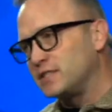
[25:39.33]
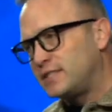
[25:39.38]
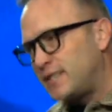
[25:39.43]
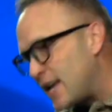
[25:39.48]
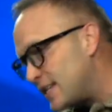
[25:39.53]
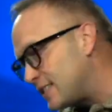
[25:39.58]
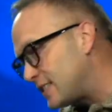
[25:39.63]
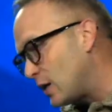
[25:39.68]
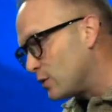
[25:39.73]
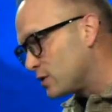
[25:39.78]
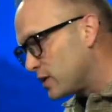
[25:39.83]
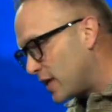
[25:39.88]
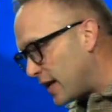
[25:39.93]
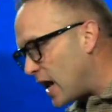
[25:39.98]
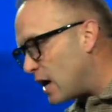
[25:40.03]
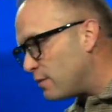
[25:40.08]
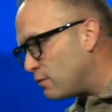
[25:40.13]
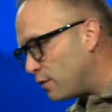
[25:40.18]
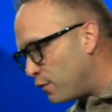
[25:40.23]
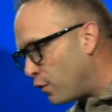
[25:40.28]
for the test that was
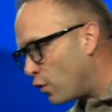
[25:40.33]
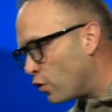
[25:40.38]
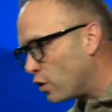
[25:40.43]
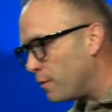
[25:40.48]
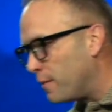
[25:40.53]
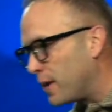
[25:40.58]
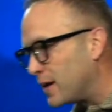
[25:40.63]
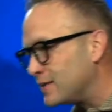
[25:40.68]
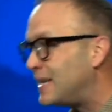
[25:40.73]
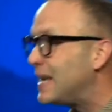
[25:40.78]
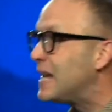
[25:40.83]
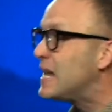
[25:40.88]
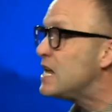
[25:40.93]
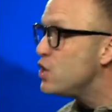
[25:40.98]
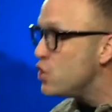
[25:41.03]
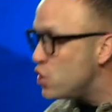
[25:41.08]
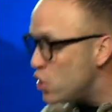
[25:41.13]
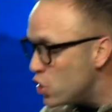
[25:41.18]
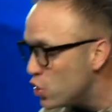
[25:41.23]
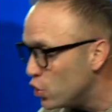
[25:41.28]
laid out before him, because
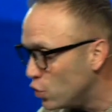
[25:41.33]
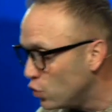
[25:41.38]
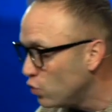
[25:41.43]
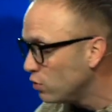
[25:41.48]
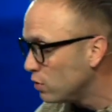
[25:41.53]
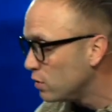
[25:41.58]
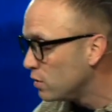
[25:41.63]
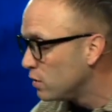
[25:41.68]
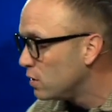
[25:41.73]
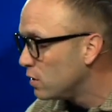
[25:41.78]
he knew